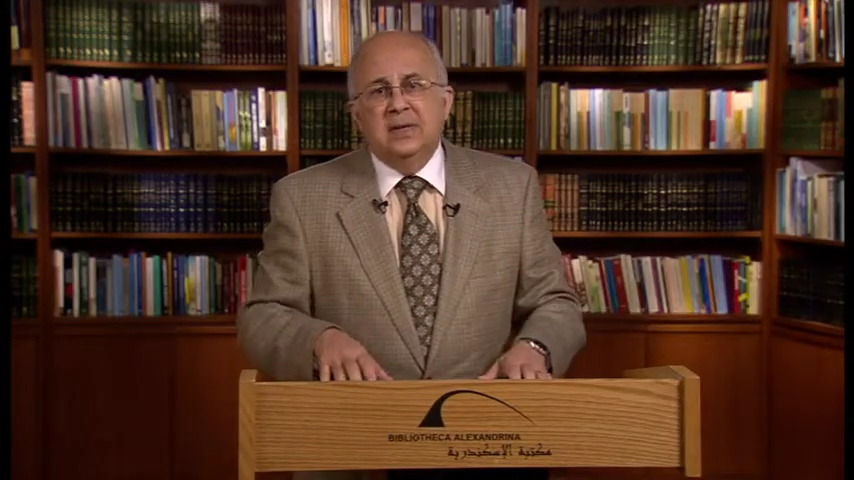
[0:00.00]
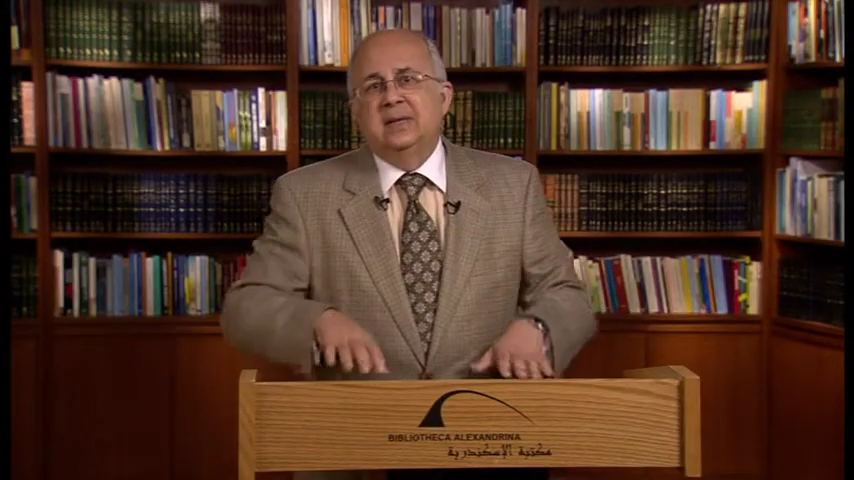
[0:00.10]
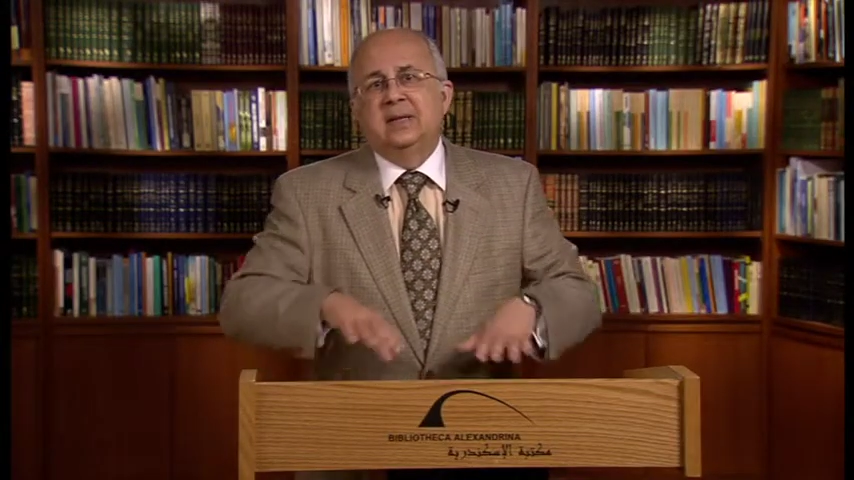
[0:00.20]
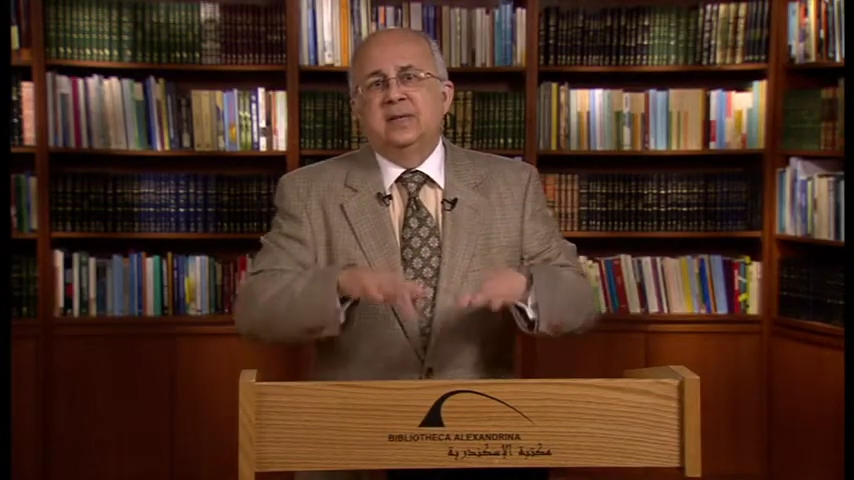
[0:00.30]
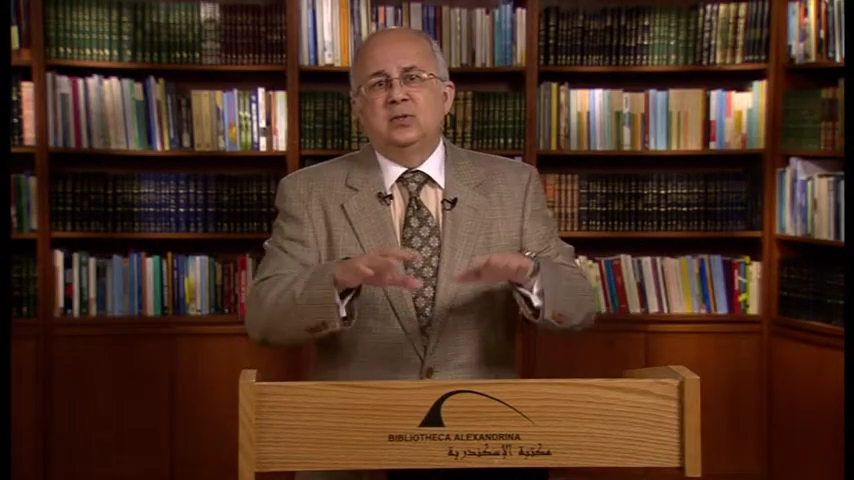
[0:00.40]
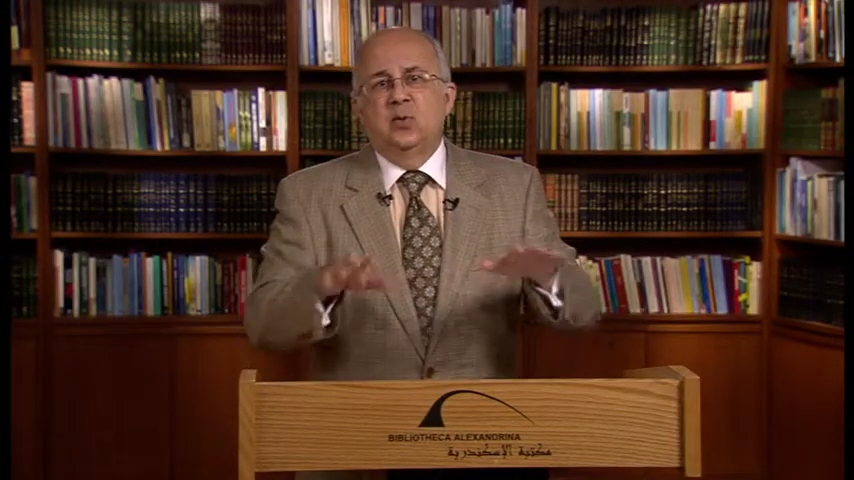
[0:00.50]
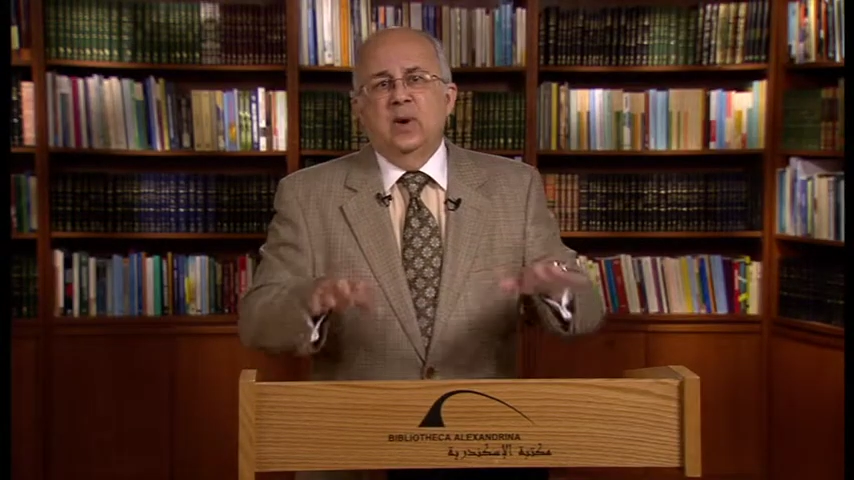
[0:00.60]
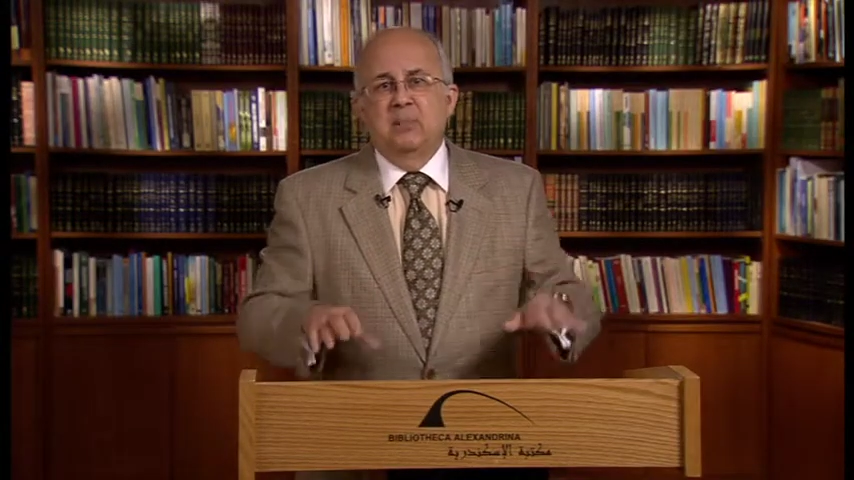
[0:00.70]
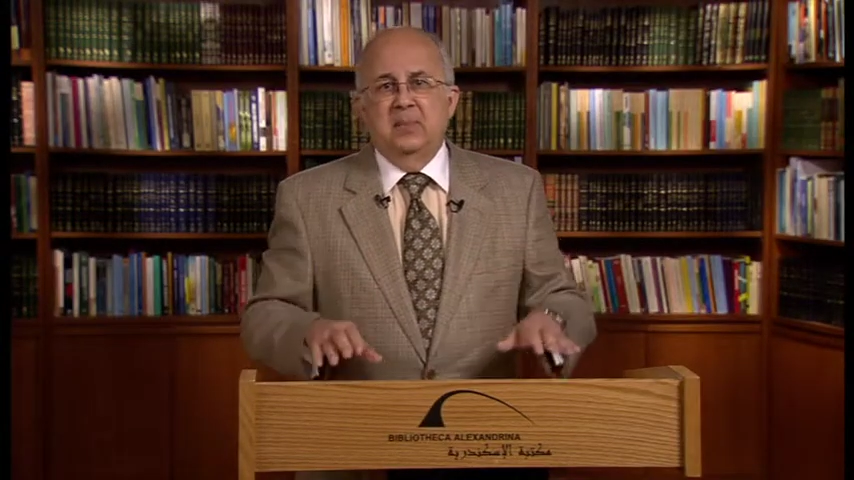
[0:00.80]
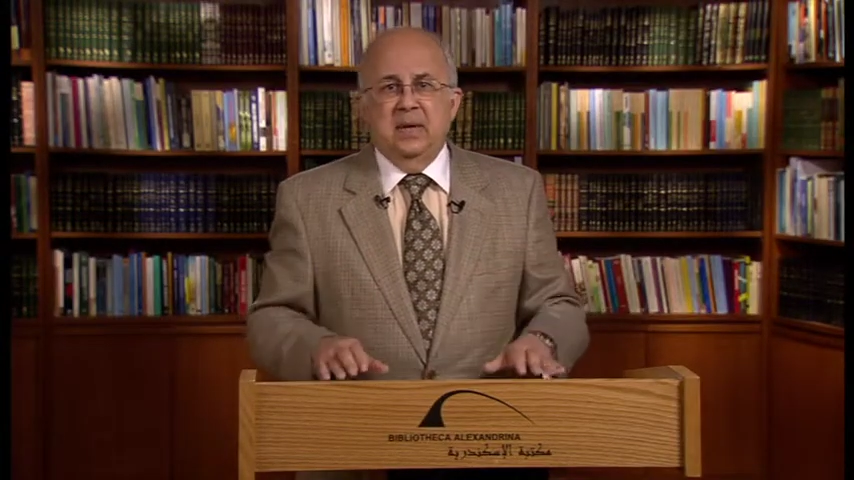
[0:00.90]
and there is no
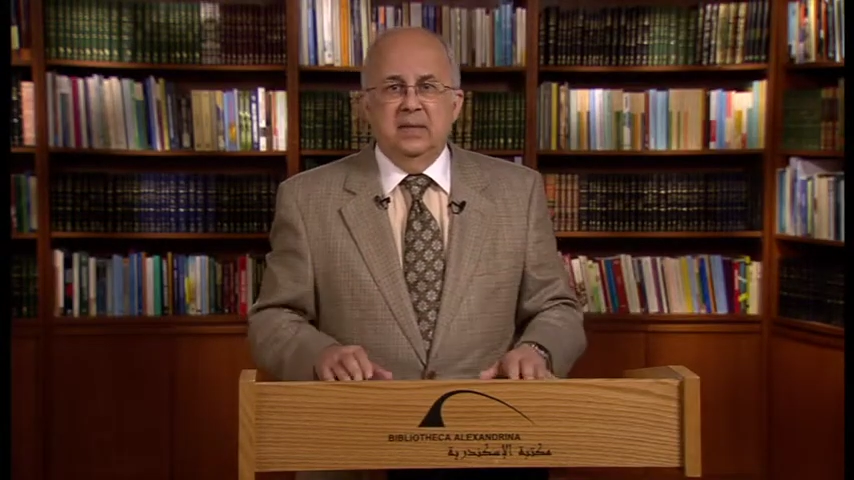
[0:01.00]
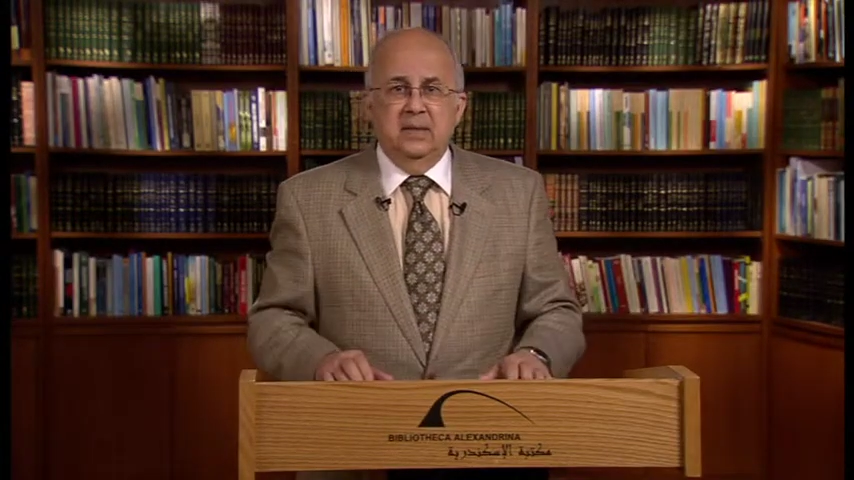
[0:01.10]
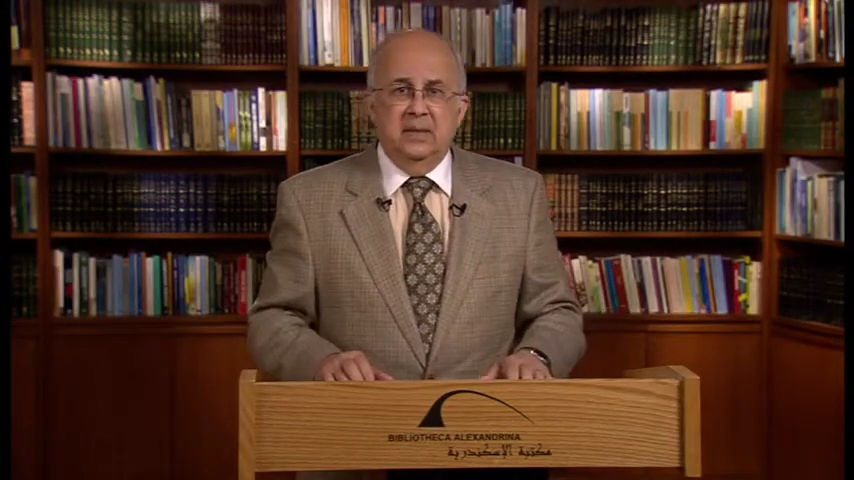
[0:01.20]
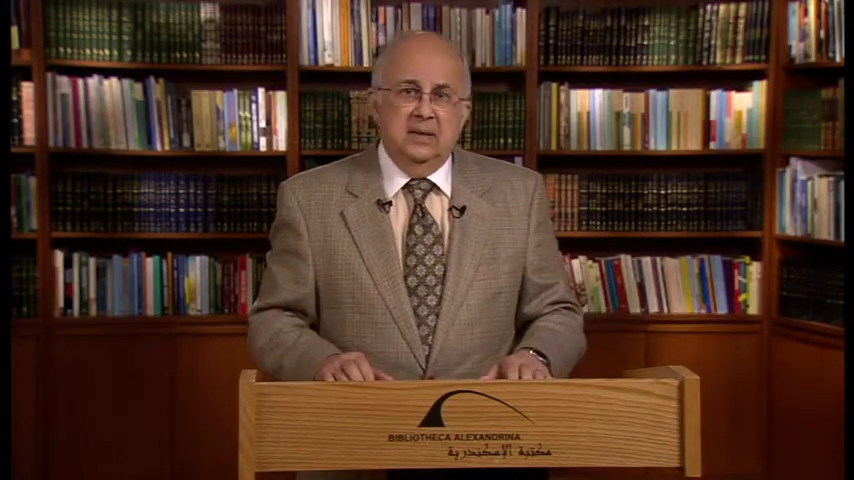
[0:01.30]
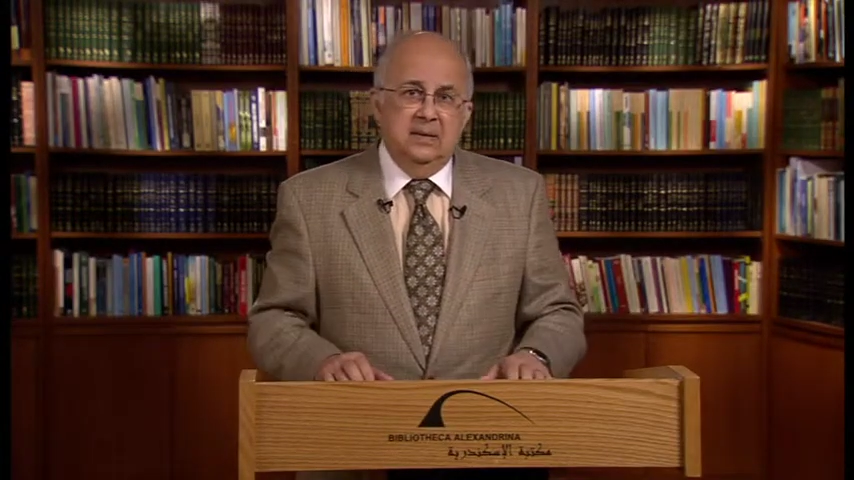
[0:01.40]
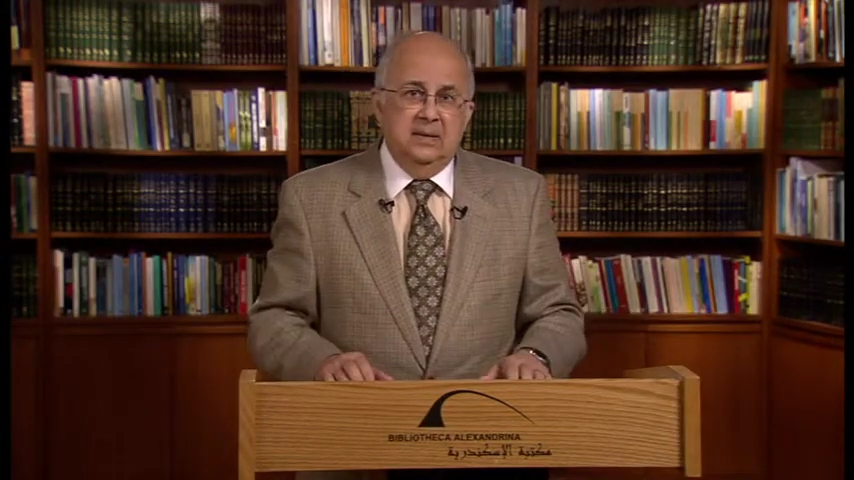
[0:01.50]
happy ending.